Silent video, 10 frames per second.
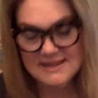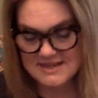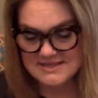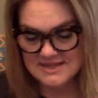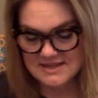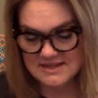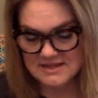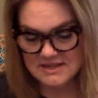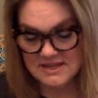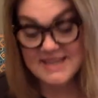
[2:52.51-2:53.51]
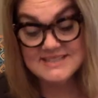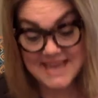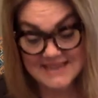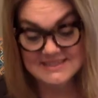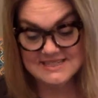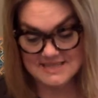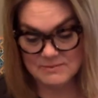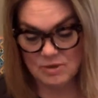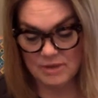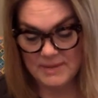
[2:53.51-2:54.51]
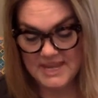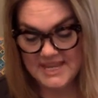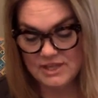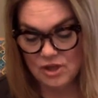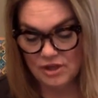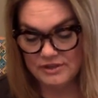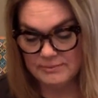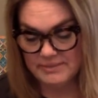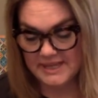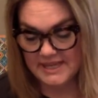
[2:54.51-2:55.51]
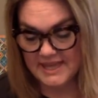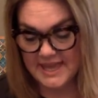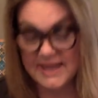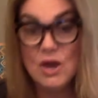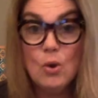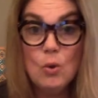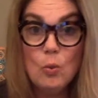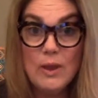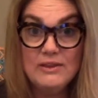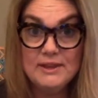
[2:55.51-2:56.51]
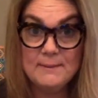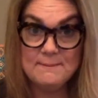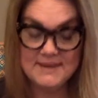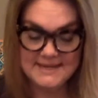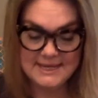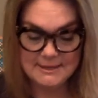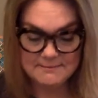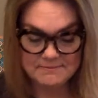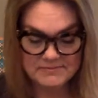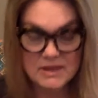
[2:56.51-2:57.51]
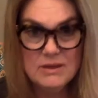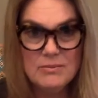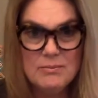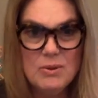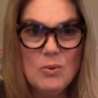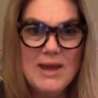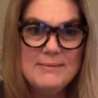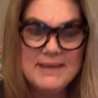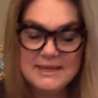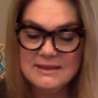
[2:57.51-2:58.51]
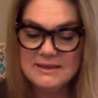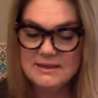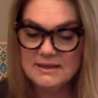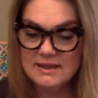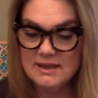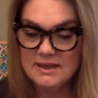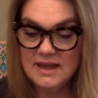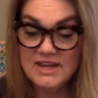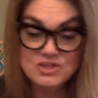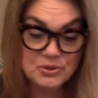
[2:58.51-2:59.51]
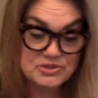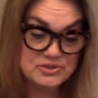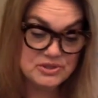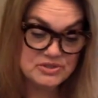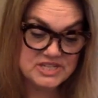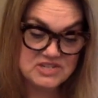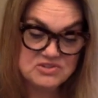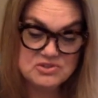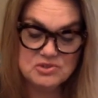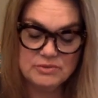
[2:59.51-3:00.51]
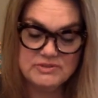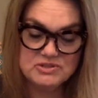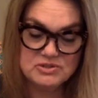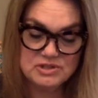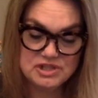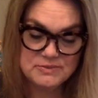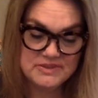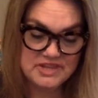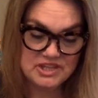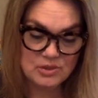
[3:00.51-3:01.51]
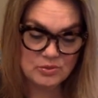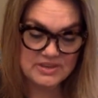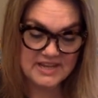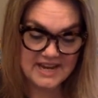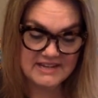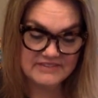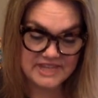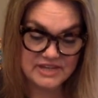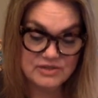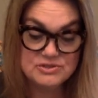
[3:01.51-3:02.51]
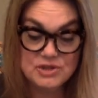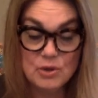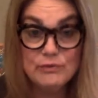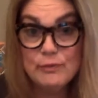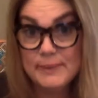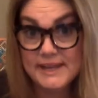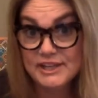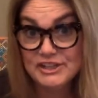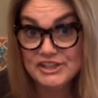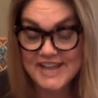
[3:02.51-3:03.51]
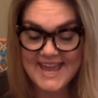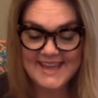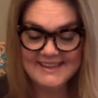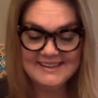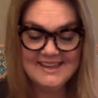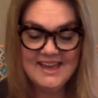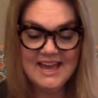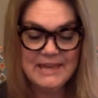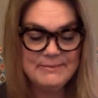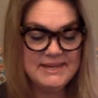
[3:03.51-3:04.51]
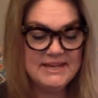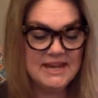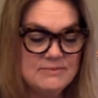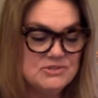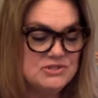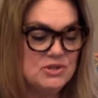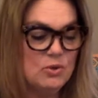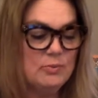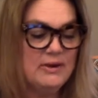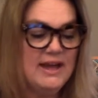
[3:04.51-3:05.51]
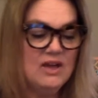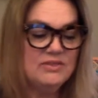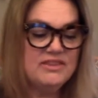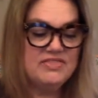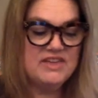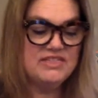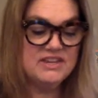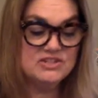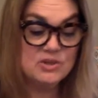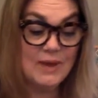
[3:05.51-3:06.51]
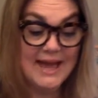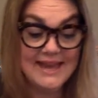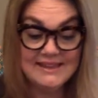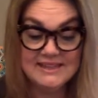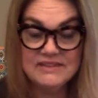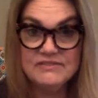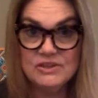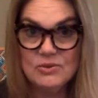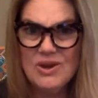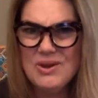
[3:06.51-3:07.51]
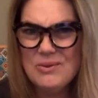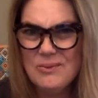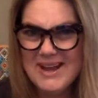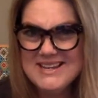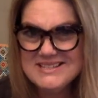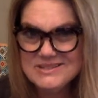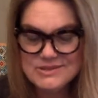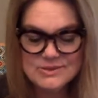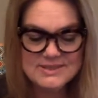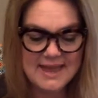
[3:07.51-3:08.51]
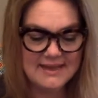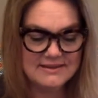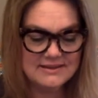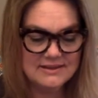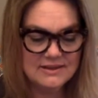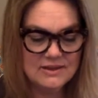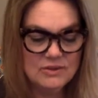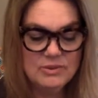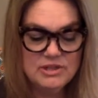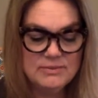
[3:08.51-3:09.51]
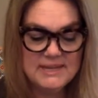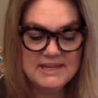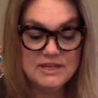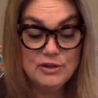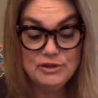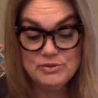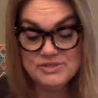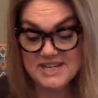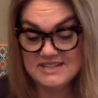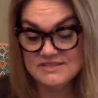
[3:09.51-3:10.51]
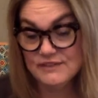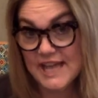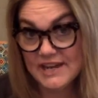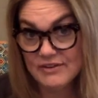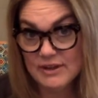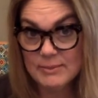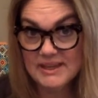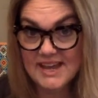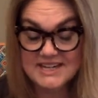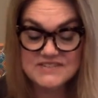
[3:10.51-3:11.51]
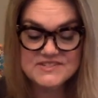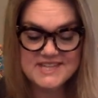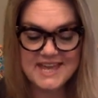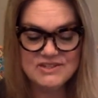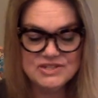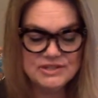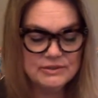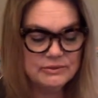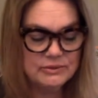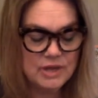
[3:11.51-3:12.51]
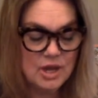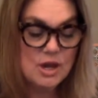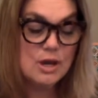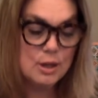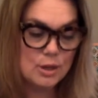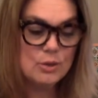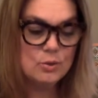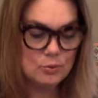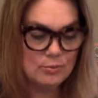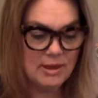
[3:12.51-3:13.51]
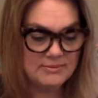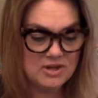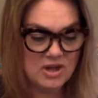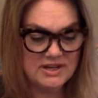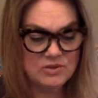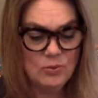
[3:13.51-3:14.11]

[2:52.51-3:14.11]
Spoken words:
I said. "Exactly," said Mom. "He called it being a welcome buddy." "But why me?" "I told you, your teachers told Mr. Tushman that you were the kind of kid who's known for being a good egg. I mean, so proud that they think so highly of you. Why is this so sad?" "What do you mean? You said it's flattering, but kind of sad, too." "Oh," Mom nodded.